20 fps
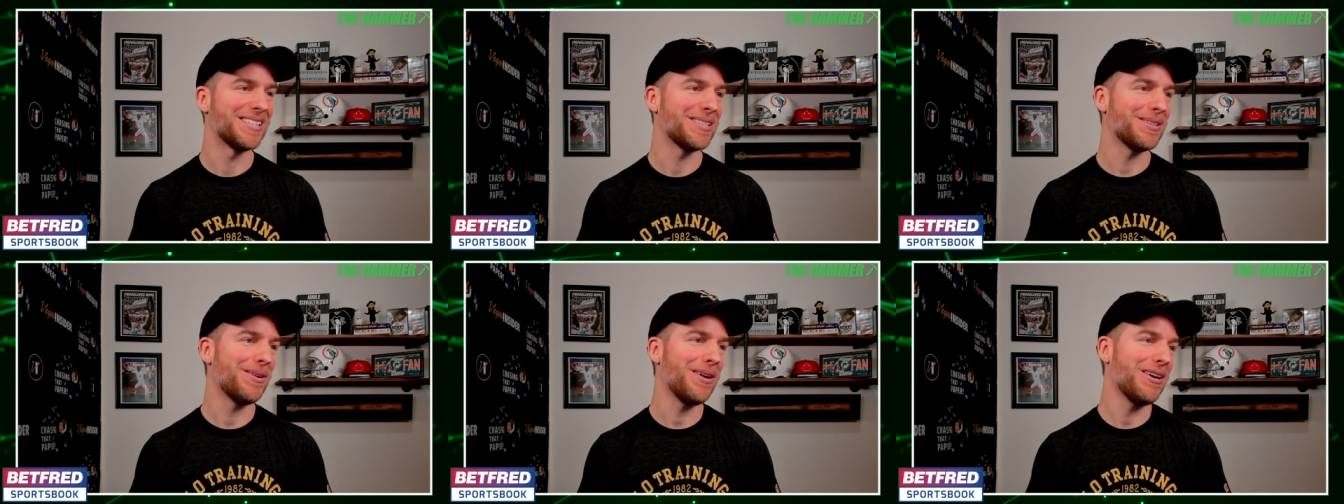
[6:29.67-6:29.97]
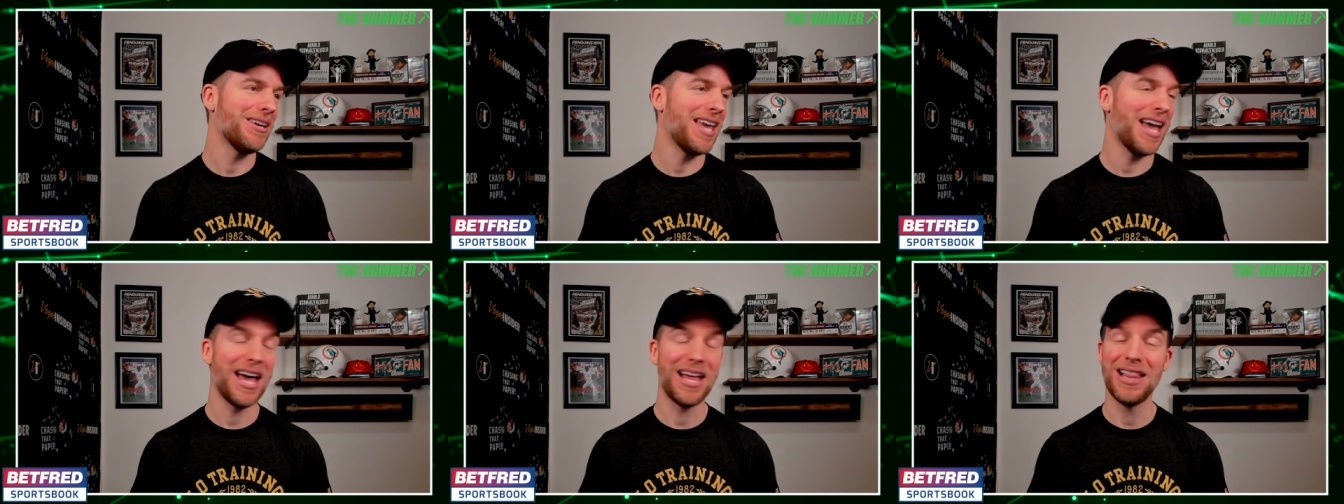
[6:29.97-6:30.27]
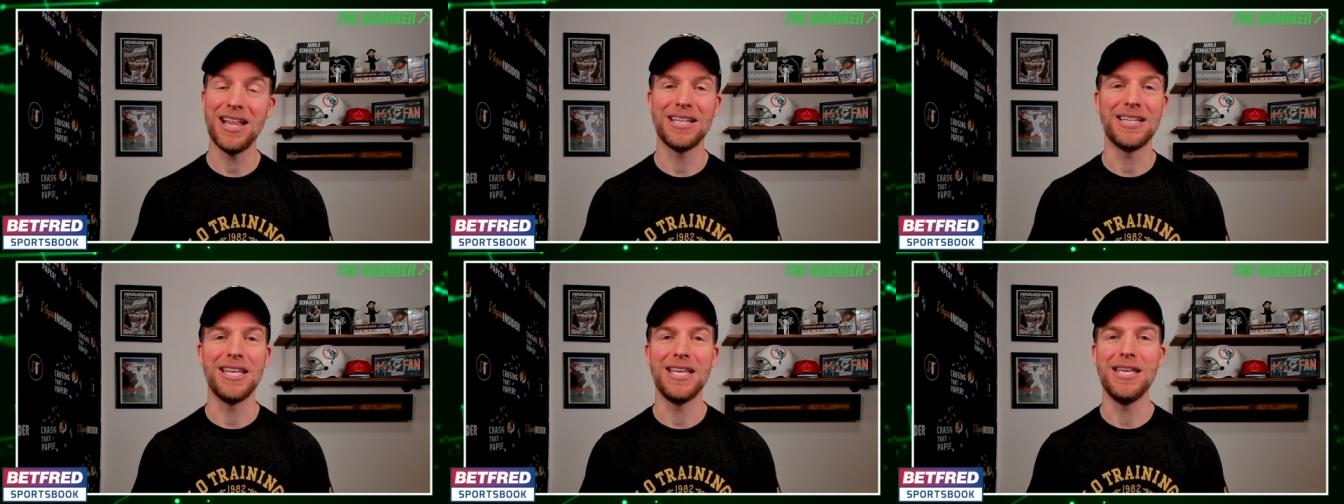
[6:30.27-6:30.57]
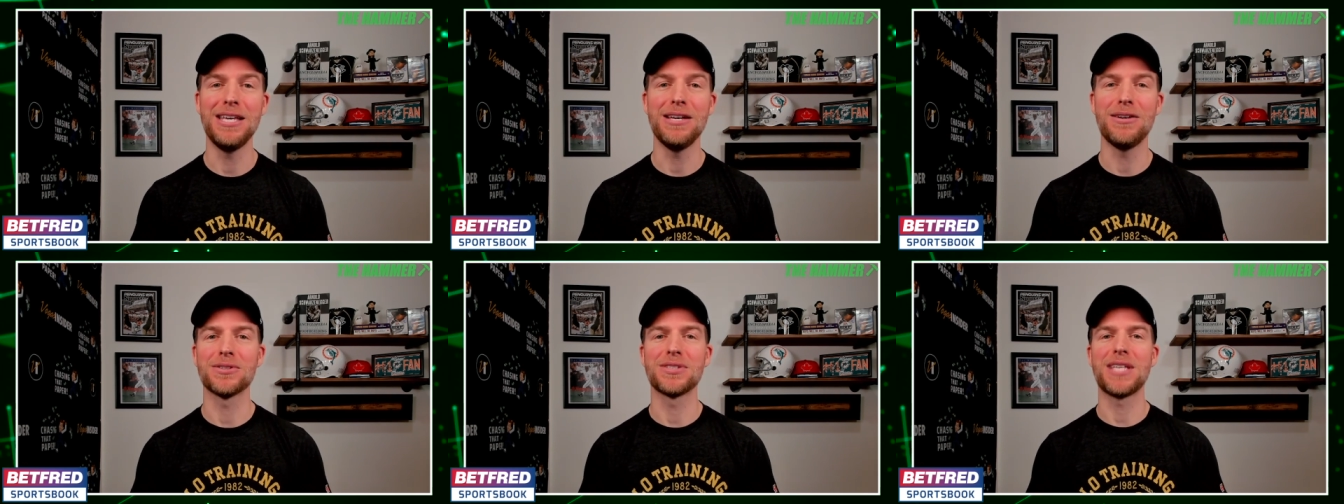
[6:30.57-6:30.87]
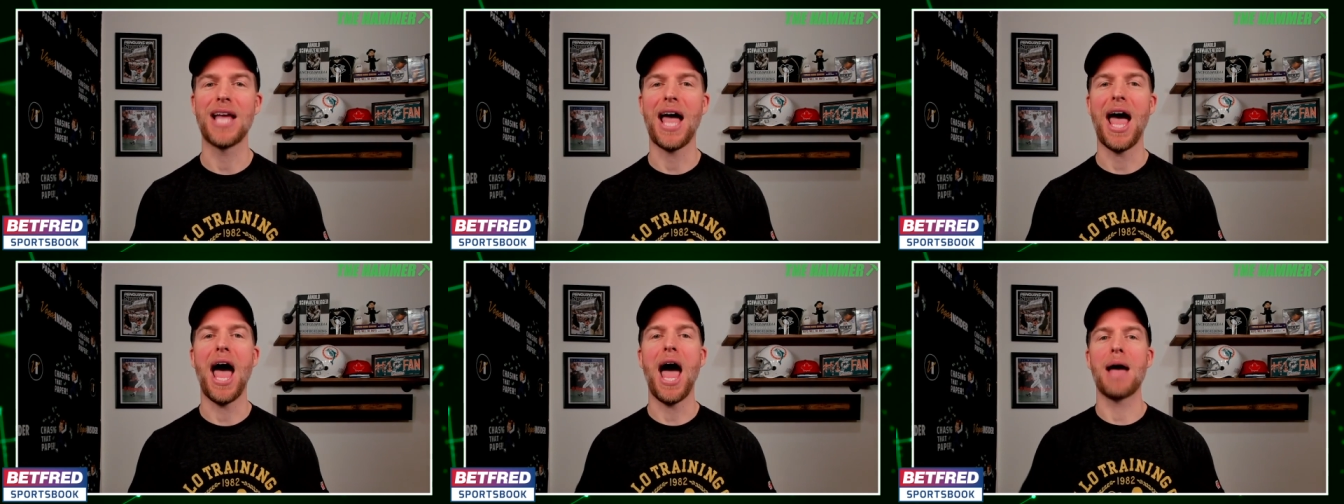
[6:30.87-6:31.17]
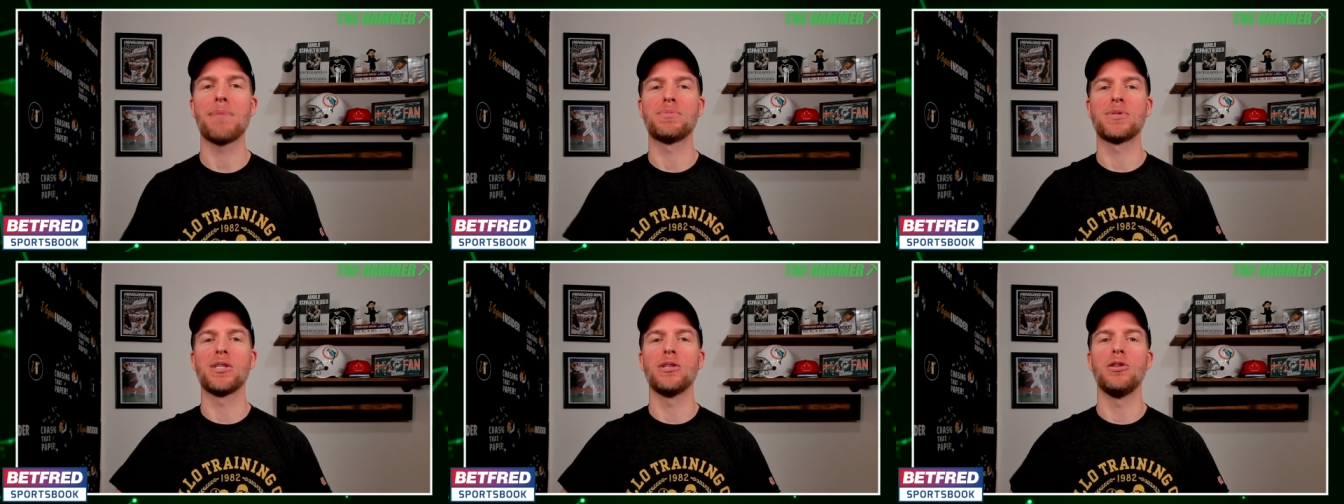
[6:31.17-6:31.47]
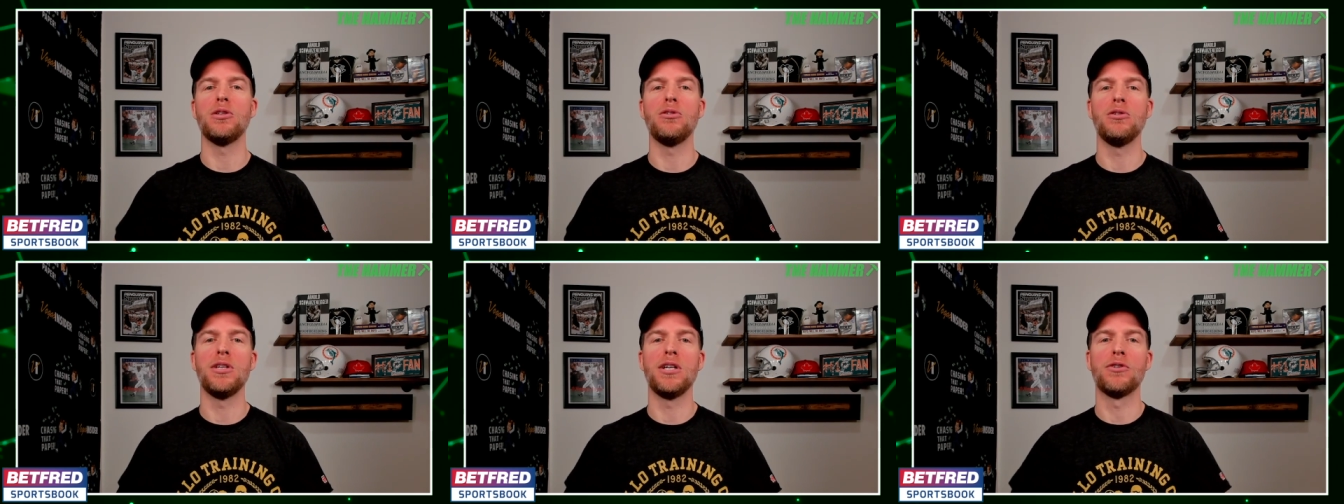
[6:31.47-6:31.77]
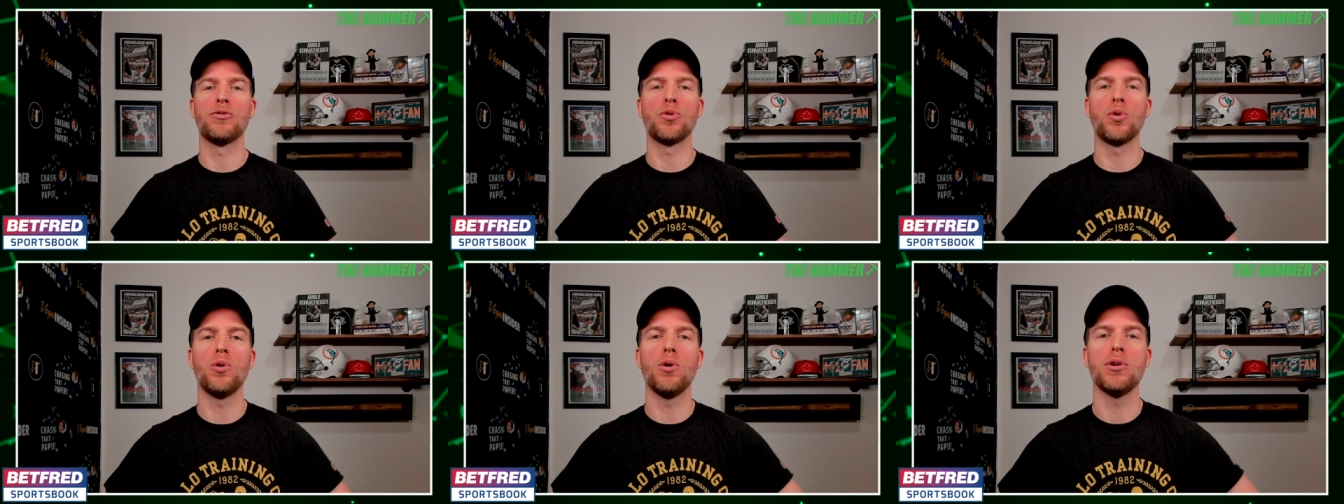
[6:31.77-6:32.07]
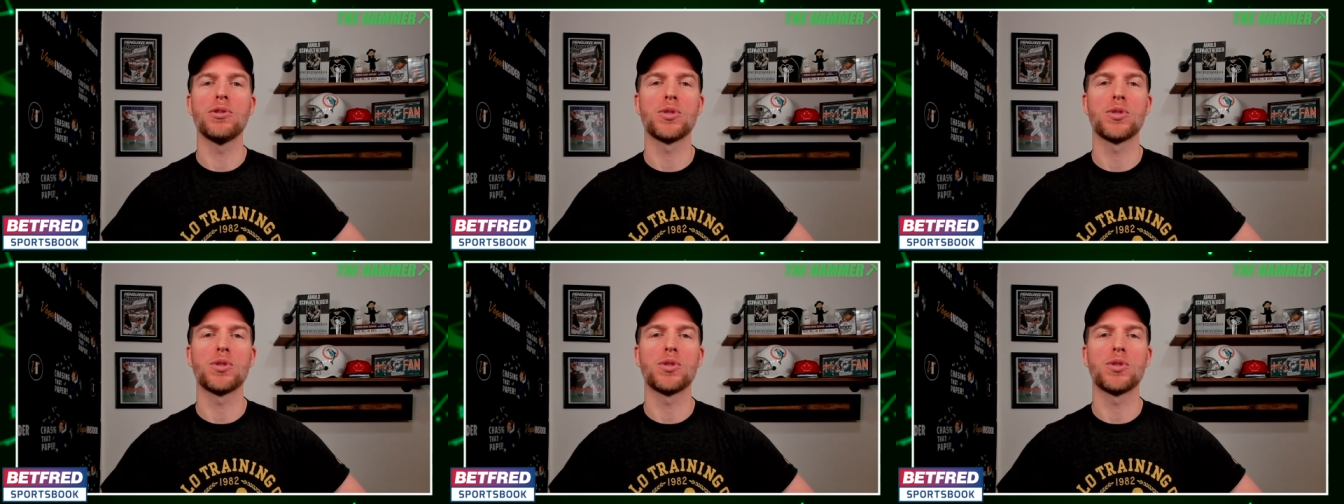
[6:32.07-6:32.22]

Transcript: So yeah, I like the Eagles to absolutely roll.